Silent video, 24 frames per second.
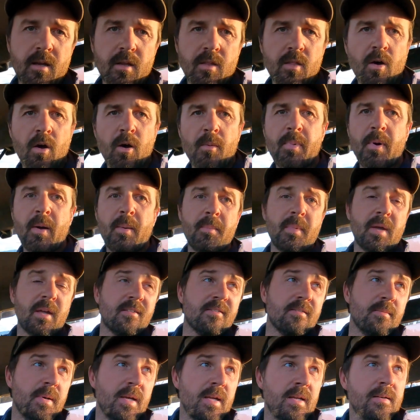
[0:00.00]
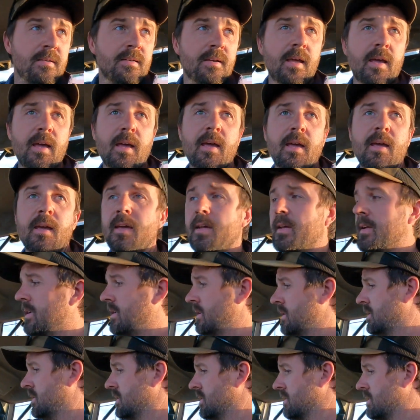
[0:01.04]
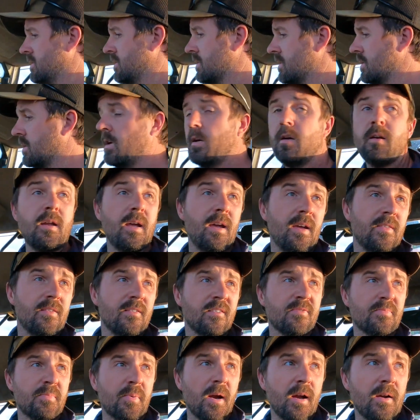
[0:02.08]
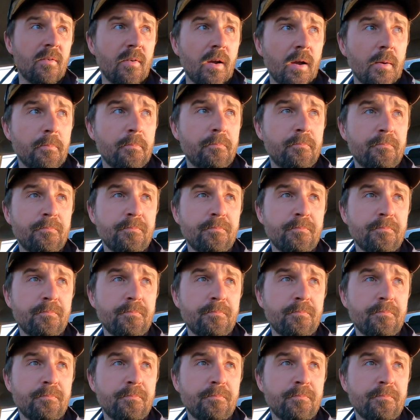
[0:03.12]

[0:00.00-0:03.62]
hopper, mix them in, and go down this spray run.